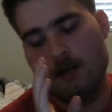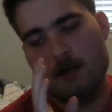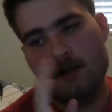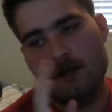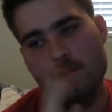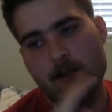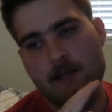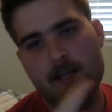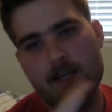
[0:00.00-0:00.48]

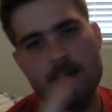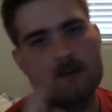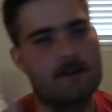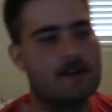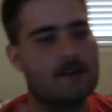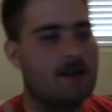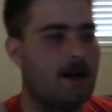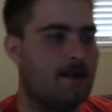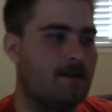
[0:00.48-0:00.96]
linear
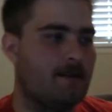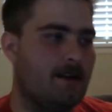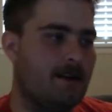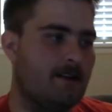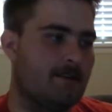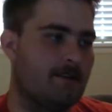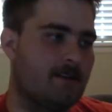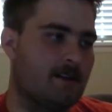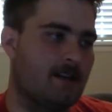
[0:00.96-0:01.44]
and
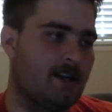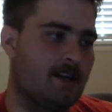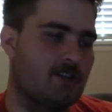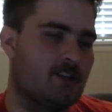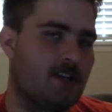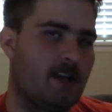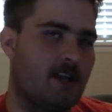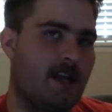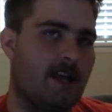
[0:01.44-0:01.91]
non-linear
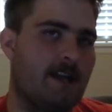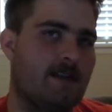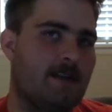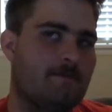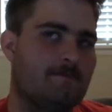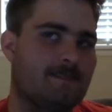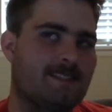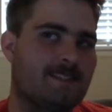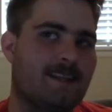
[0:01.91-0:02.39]
deduction
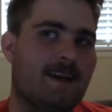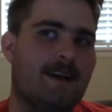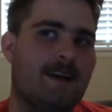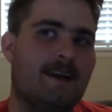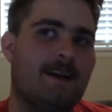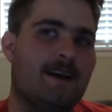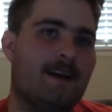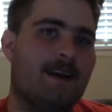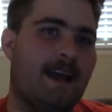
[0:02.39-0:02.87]
games
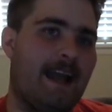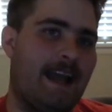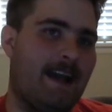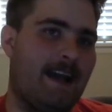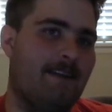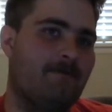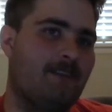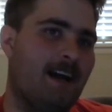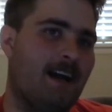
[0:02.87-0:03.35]

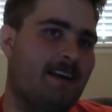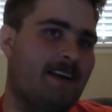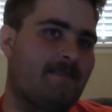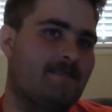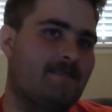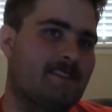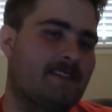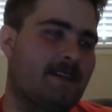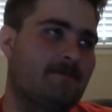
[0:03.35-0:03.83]
have kind of
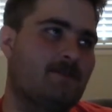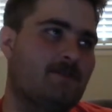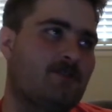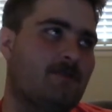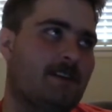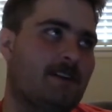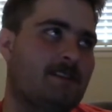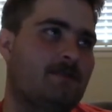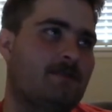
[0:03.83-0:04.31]
the same
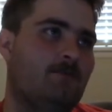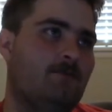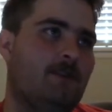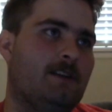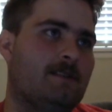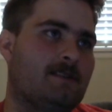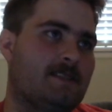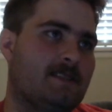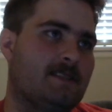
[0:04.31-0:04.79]
strengths and
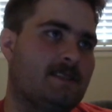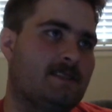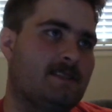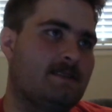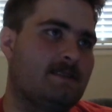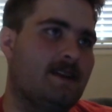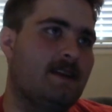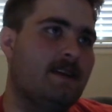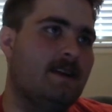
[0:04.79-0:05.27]
weaknesses.
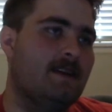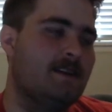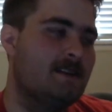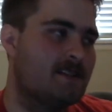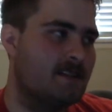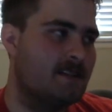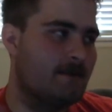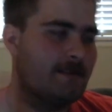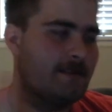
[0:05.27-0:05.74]
You
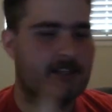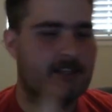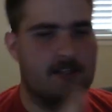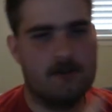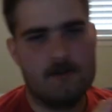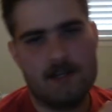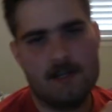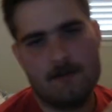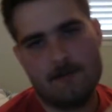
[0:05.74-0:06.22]
see, with a
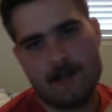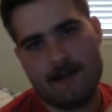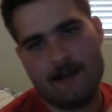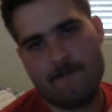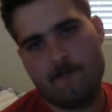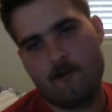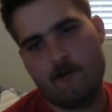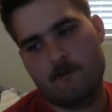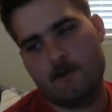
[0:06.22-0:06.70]
2D
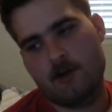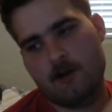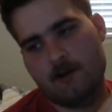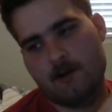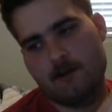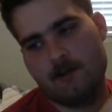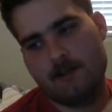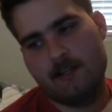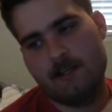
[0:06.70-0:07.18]
platformer or
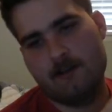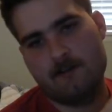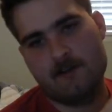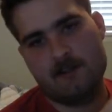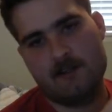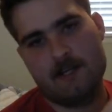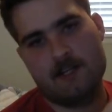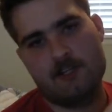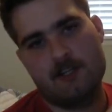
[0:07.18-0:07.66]
a linear
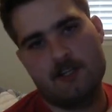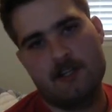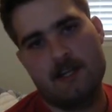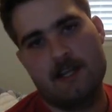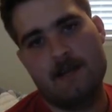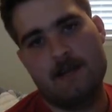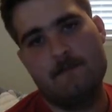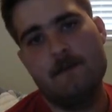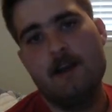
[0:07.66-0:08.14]
deduction
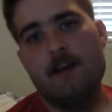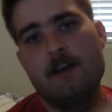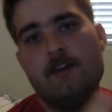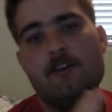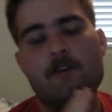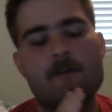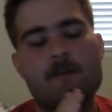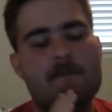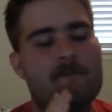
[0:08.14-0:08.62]
game,
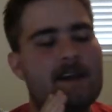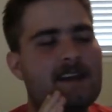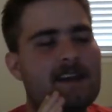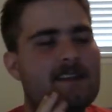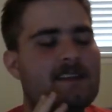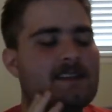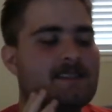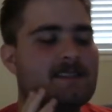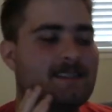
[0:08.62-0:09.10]
you can make
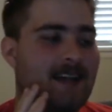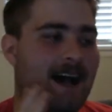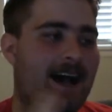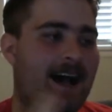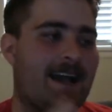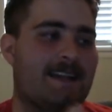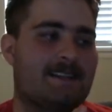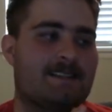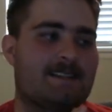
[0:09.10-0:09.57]
things
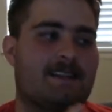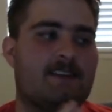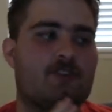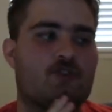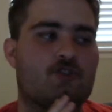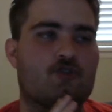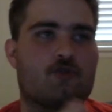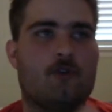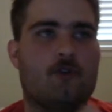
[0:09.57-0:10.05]
tight,
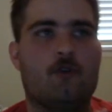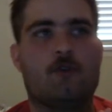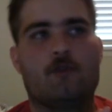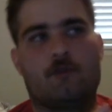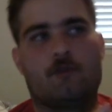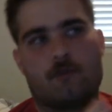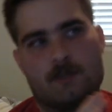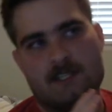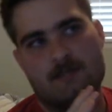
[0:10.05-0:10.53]

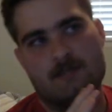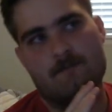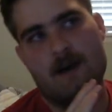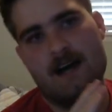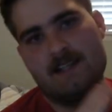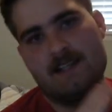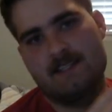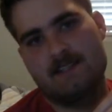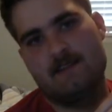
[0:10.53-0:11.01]
controlled,
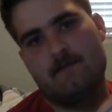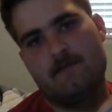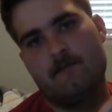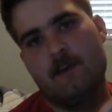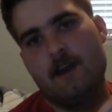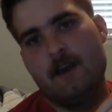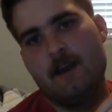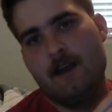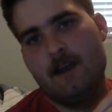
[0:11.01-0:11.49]
responsive,
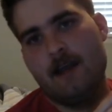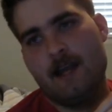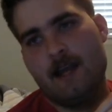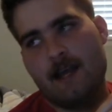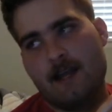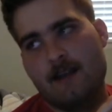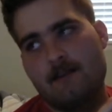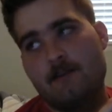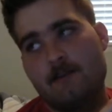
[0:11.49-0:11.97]

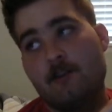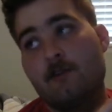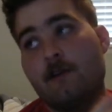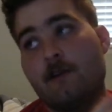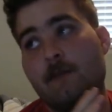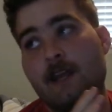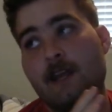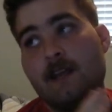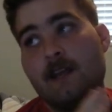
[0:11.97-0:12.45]
and you
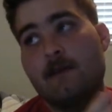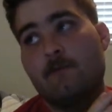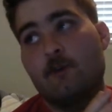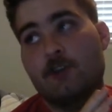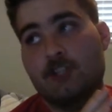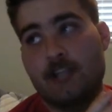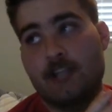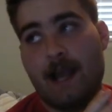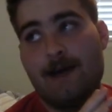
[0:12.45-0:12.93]
can make it more
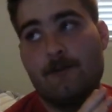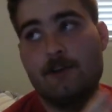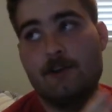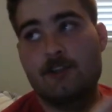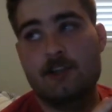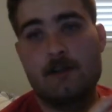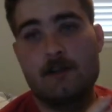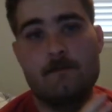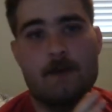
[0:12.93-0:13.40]

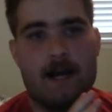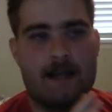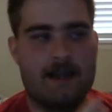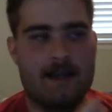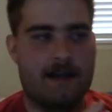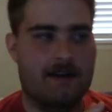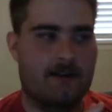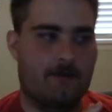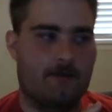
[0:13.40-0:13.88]
challenging by
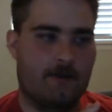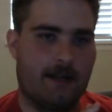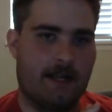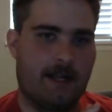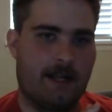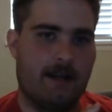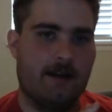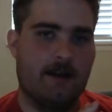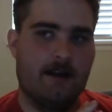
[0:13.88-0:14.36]
that
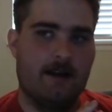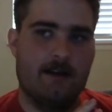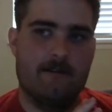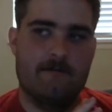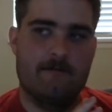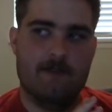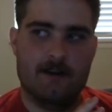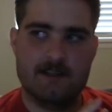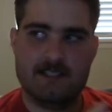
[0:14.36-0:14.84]
degree.
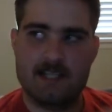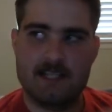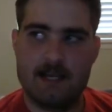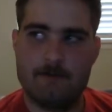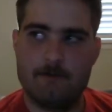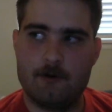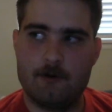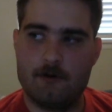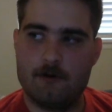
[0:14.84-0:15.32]
For
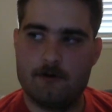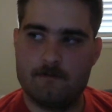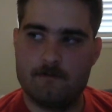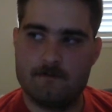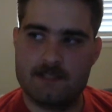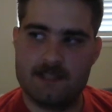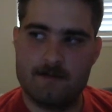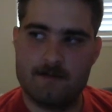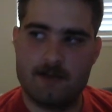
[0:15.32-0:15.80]
example,
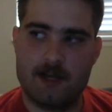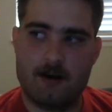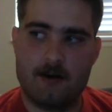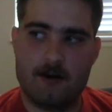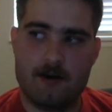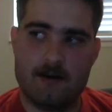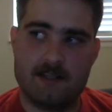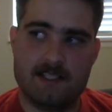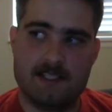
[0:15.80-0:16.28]
some of the
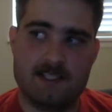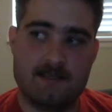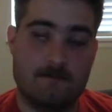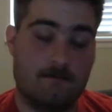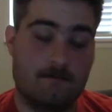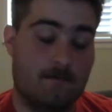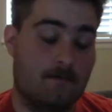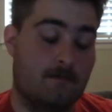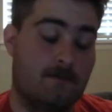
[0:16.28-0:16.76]
hardest
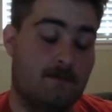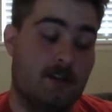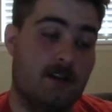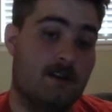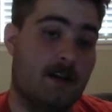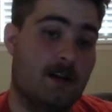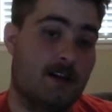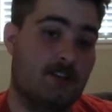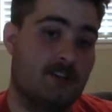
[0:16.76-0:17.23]

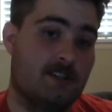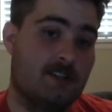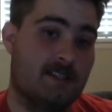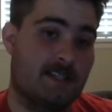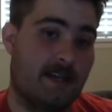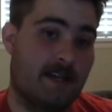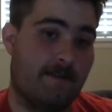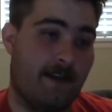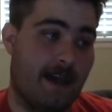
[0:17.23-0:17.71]
deductions
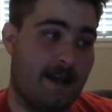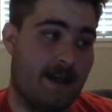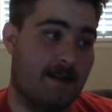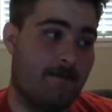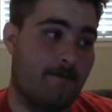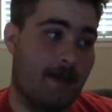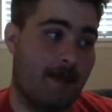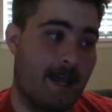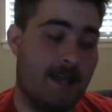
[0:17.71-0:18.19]
I've had to
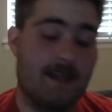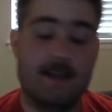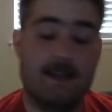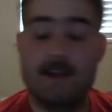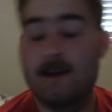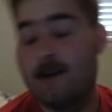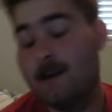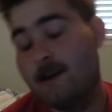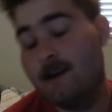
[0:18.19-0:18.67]
make
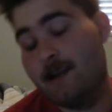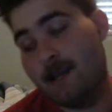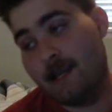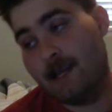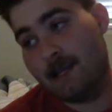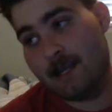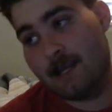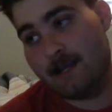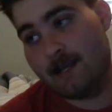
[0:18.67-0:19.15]

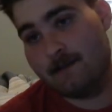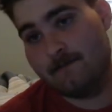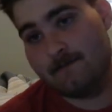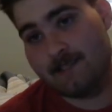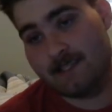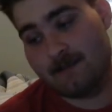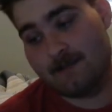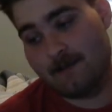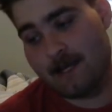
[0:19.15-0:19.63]
in
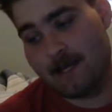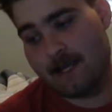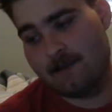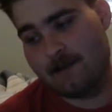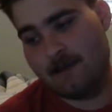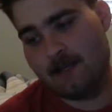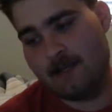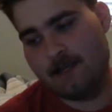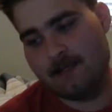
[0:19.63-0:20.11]
games like
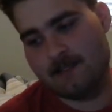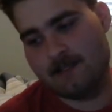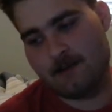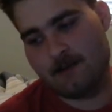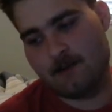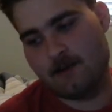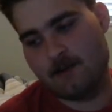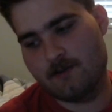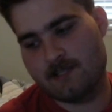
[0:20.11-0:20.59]
the
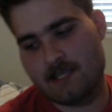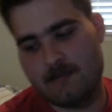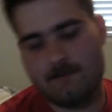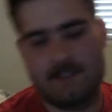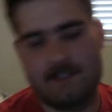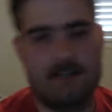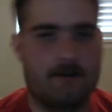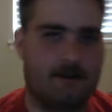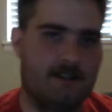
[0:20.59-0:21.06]
Zero Escape
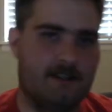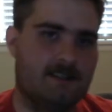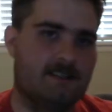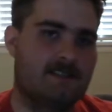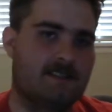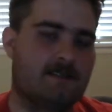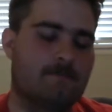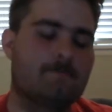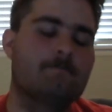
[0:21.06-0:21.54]

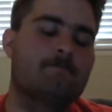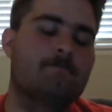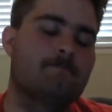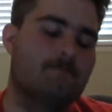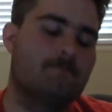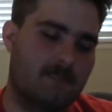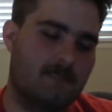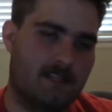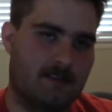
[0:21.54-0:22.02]
series, the
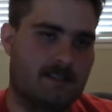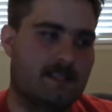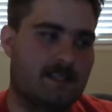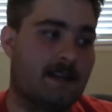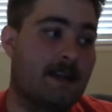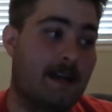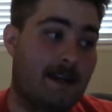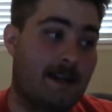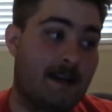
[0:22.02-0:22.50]
series that
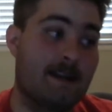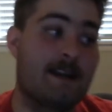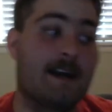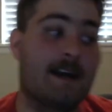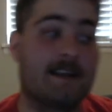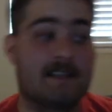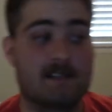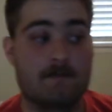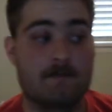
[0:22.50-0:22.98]

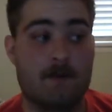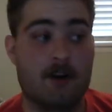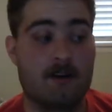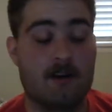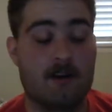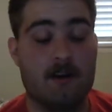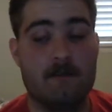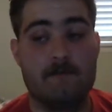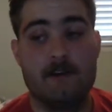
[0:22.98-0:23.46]
999 is a part
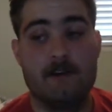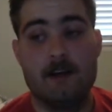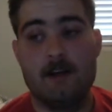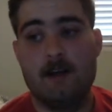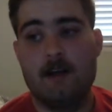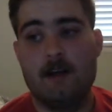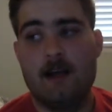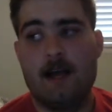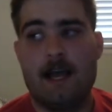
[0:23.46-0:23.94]
of,
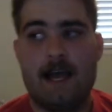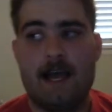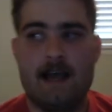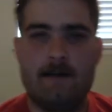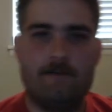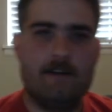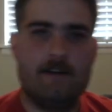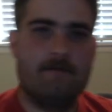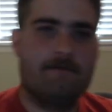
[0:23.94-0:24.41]

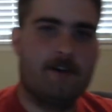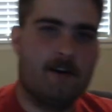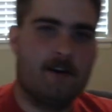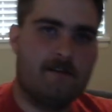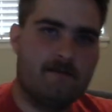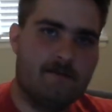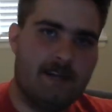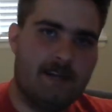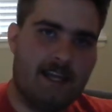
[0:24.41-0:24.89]
have
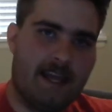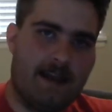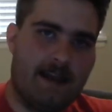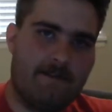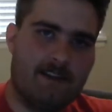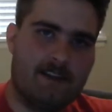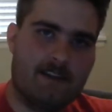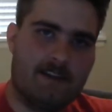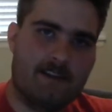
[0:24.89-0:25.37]
involved me
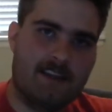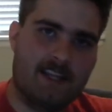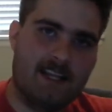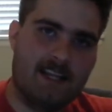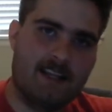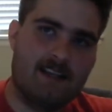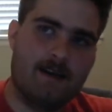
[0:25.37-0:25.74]
having to think